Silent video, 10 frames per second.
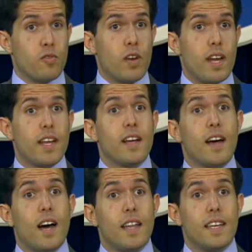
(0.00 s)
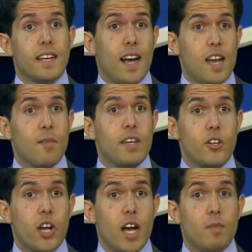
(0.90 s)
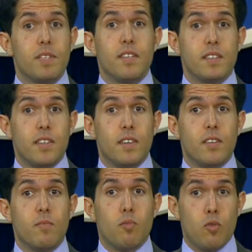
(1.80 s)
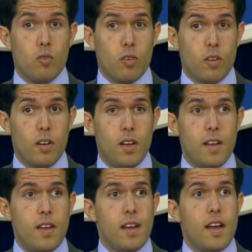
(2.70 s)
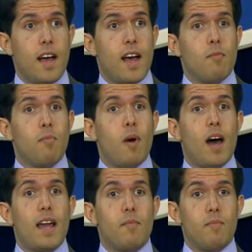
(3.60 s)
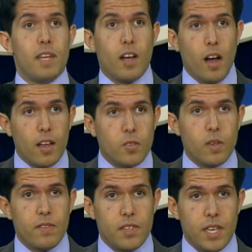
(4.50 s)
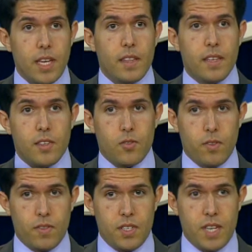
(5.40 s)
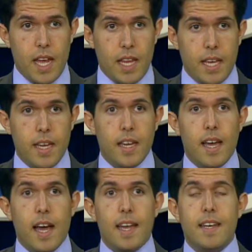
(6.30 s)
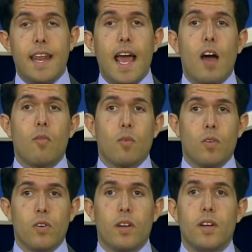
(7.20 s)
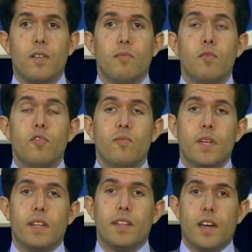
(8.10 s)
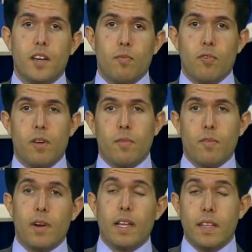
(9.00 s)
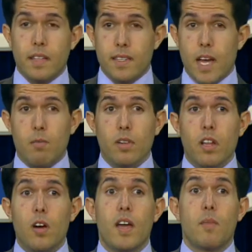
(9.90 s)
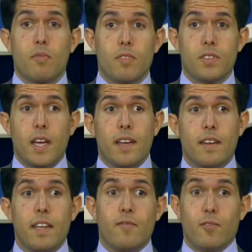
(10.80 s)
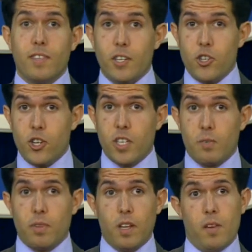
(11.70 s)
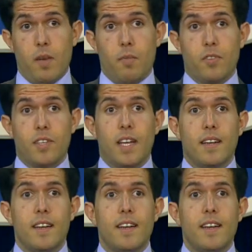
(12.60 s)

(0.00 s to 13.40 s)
rating on the economy and jobs is still poor. But because we've seen this sort of steady downward movement in the unemployment rate, that it's now below 8%, if only just below 8%,